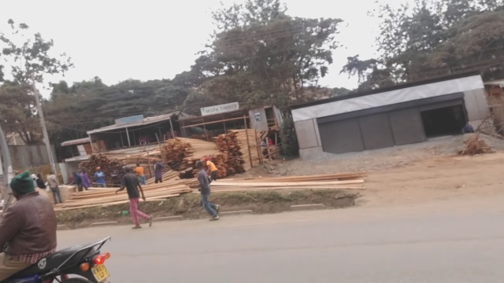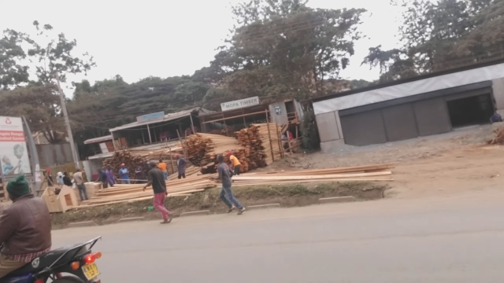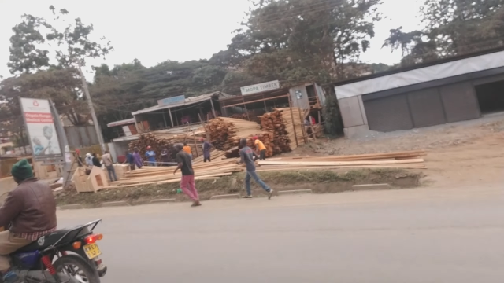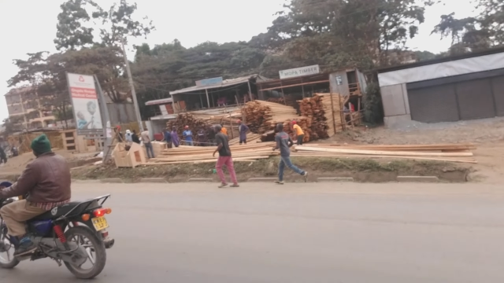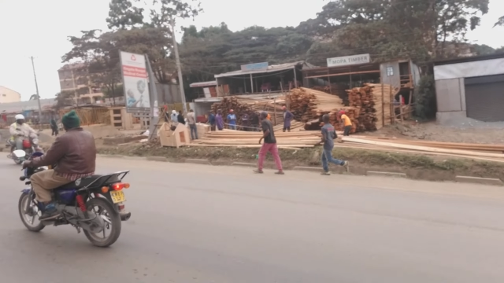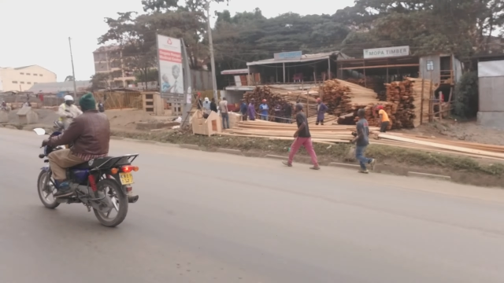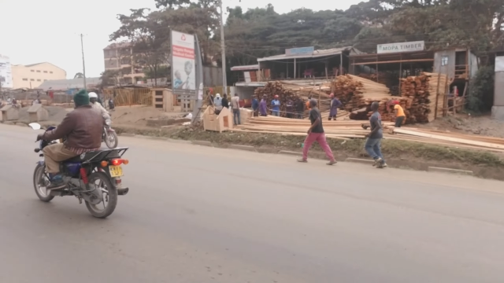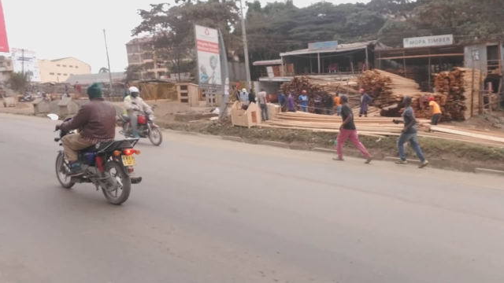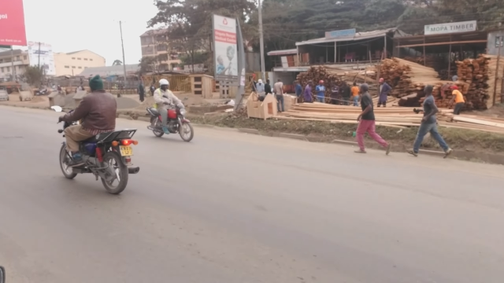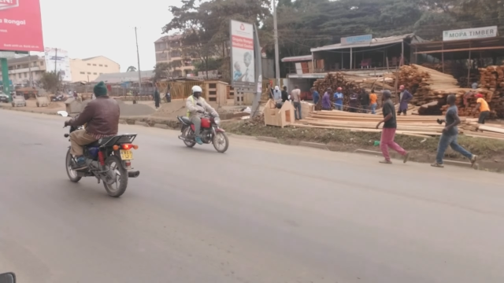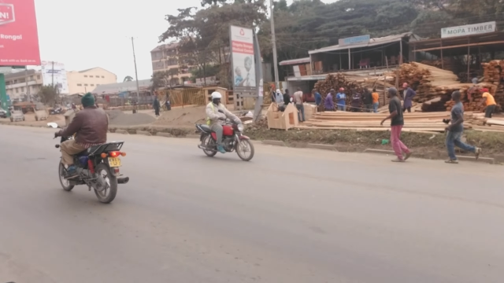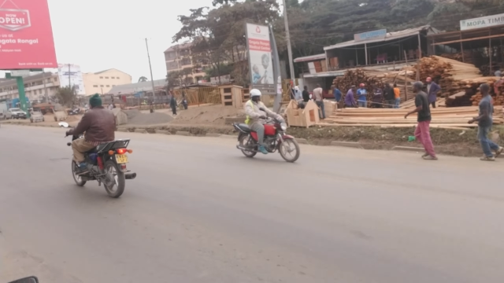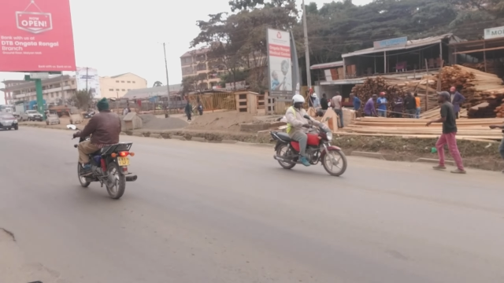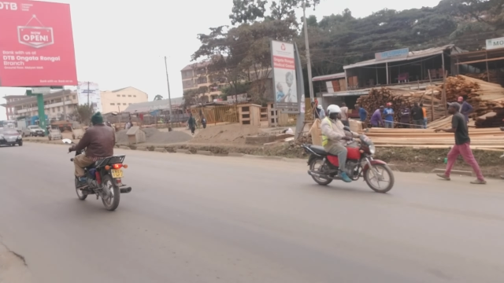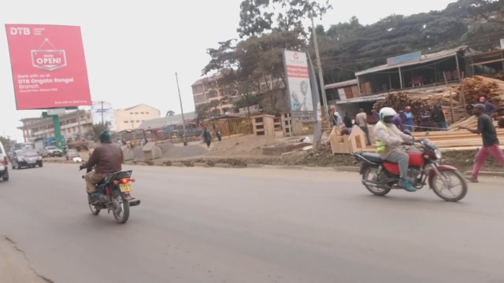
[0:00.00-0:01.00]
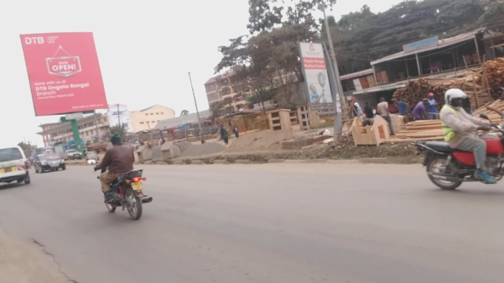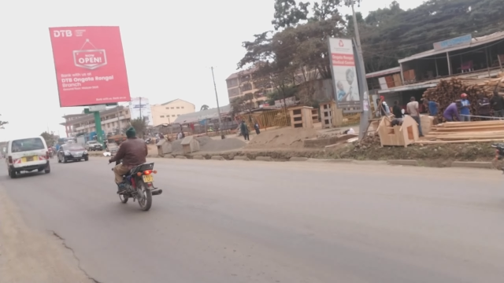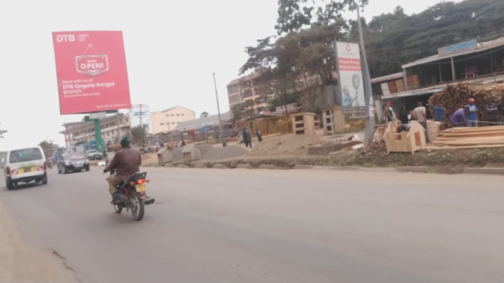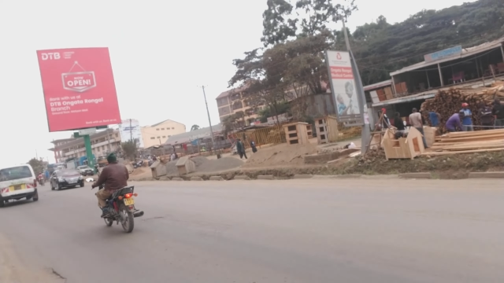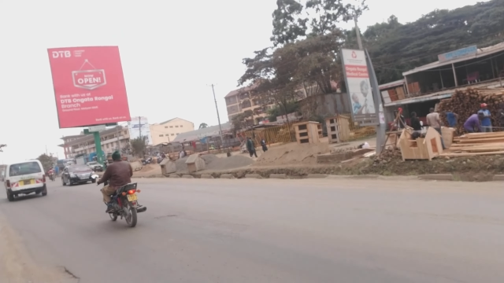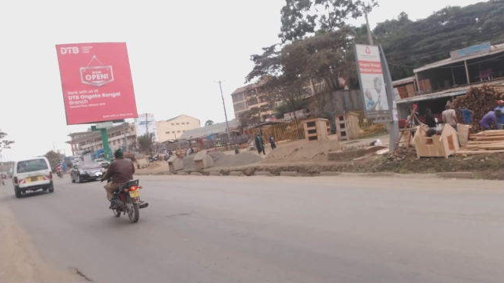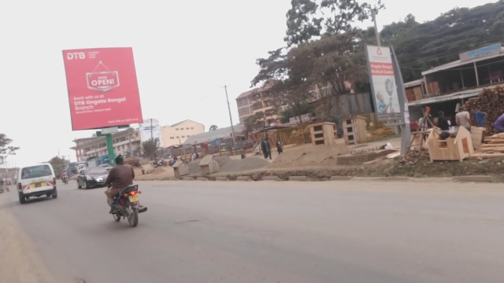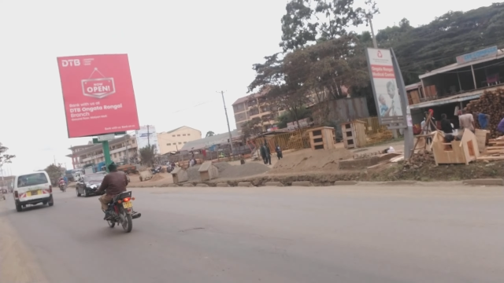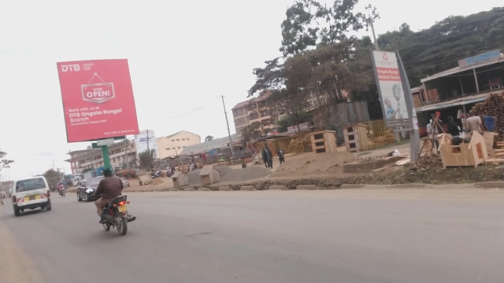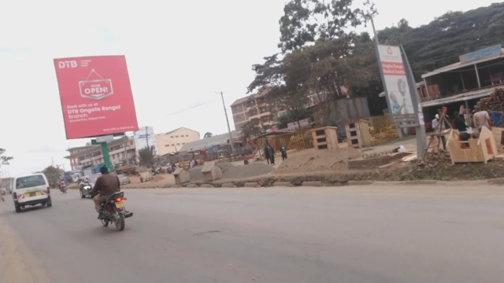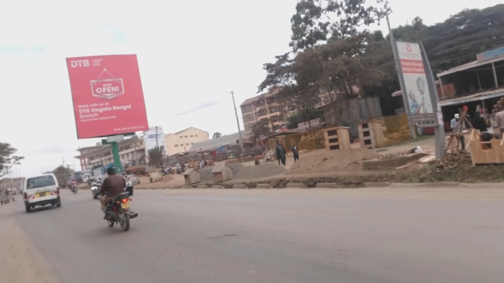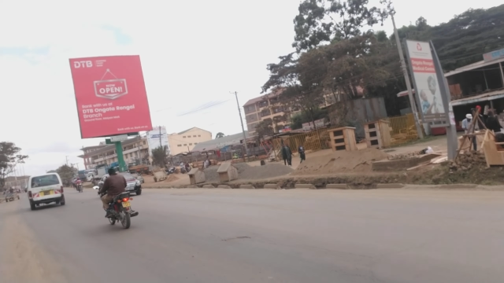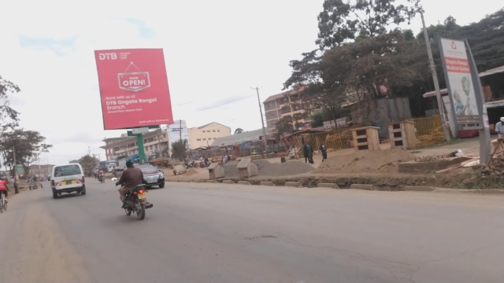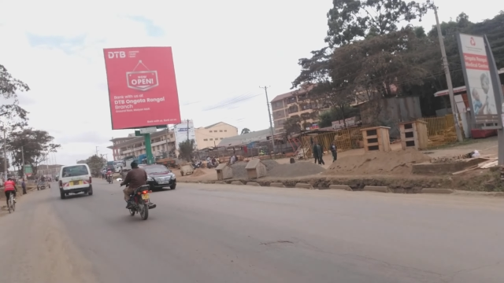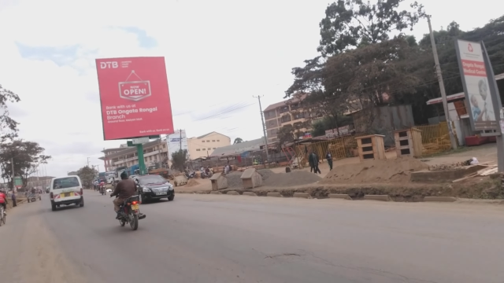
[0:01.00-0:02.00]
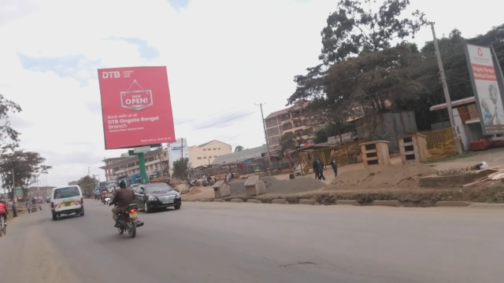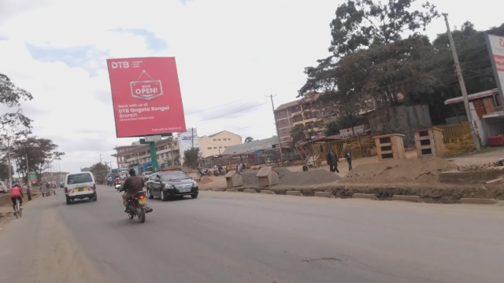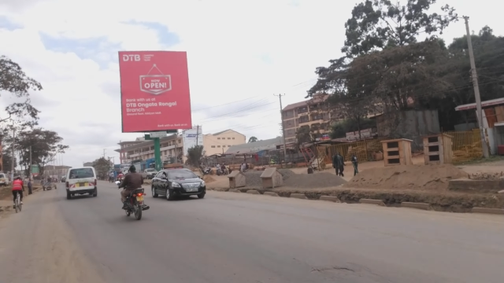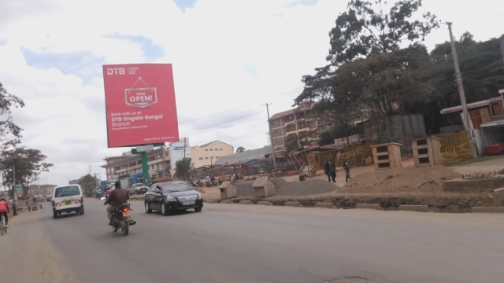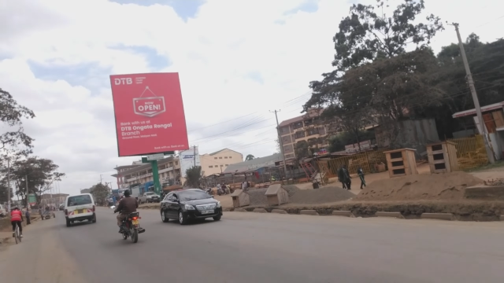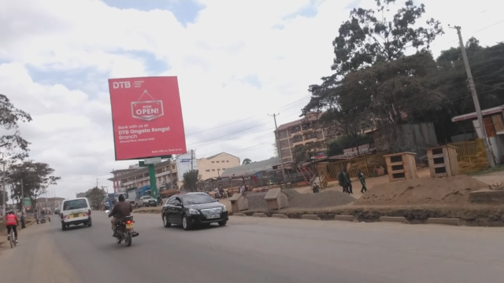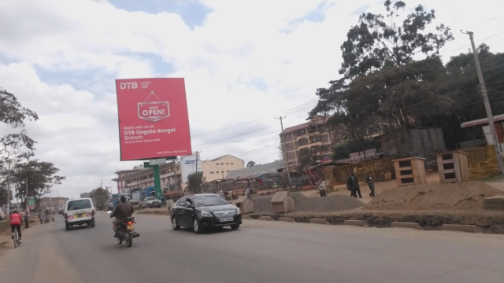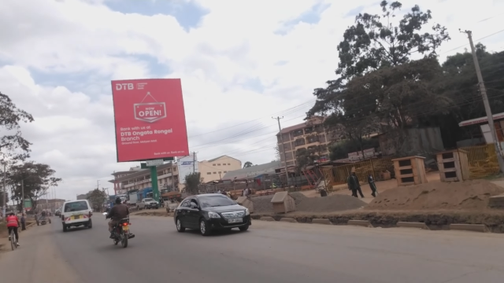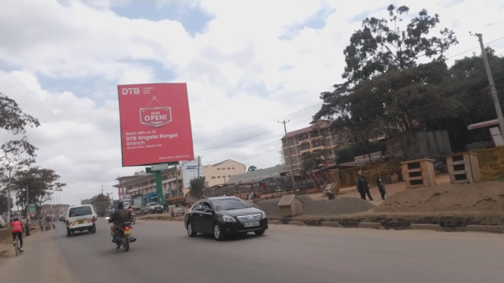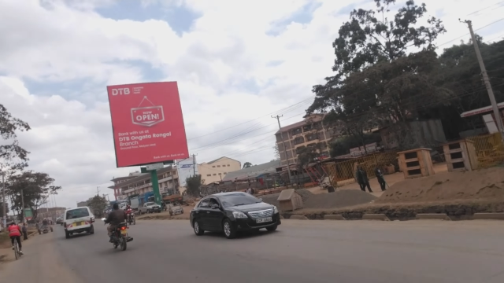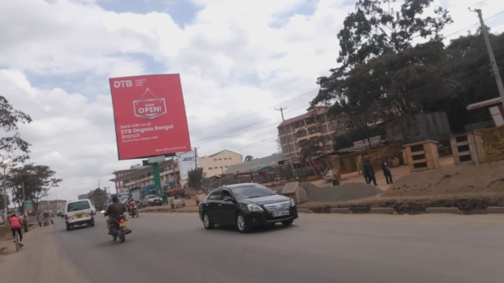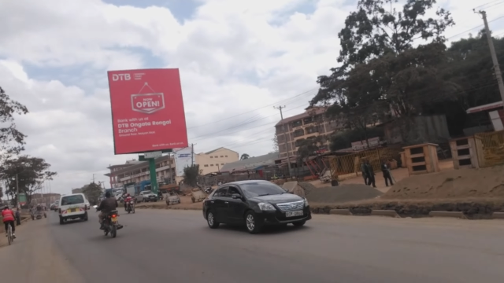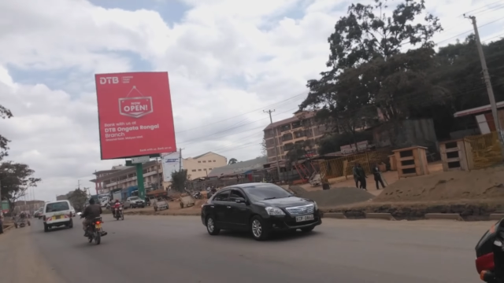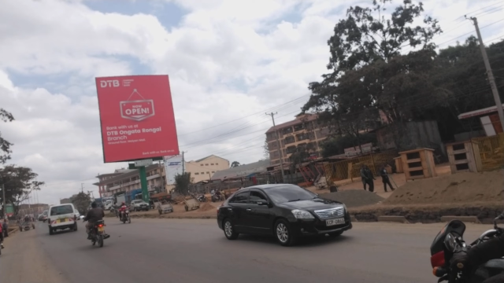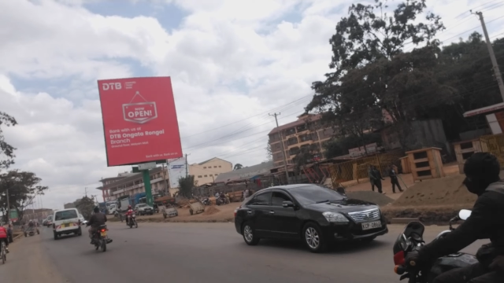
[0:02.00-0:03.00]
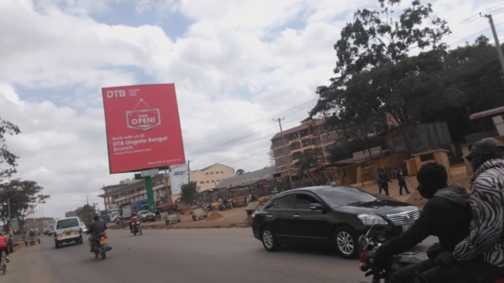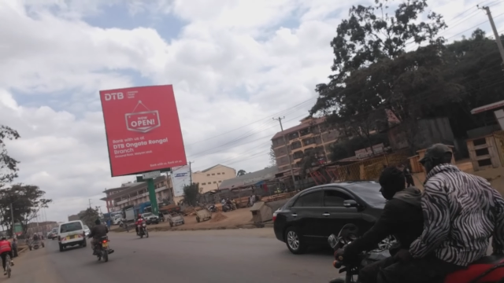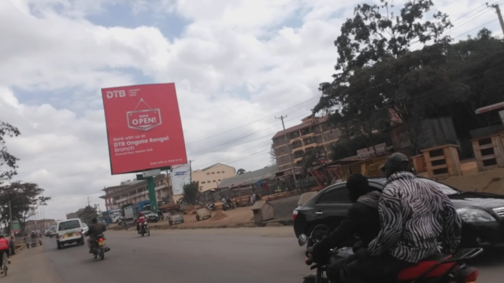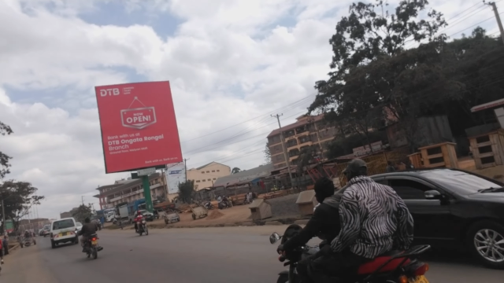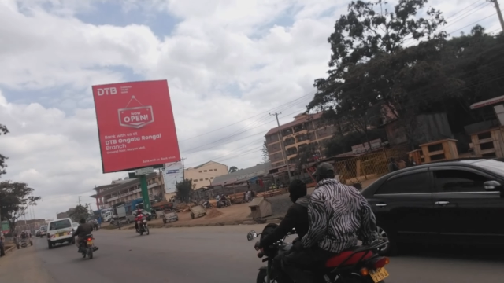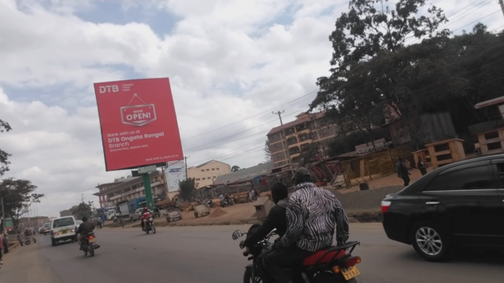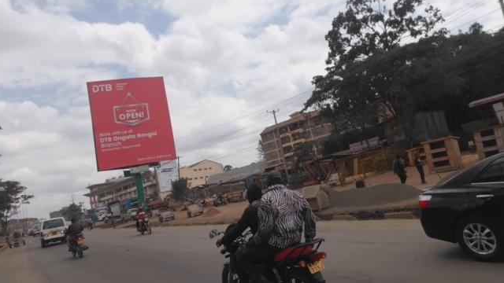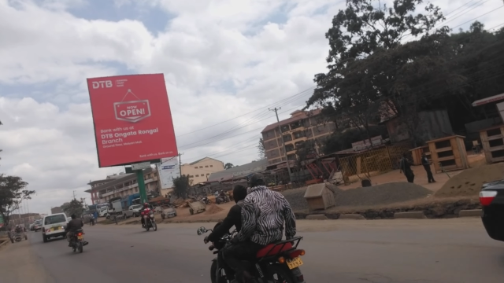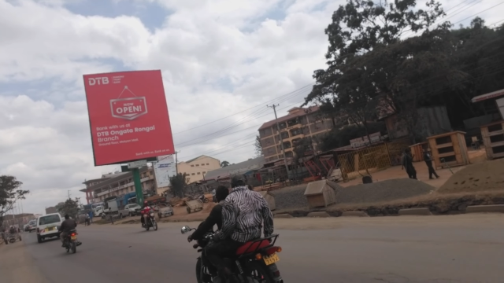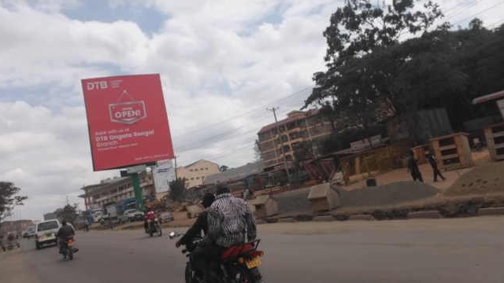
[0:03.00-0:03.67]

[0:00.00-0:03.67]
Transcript: Nobody's mouth can be seen.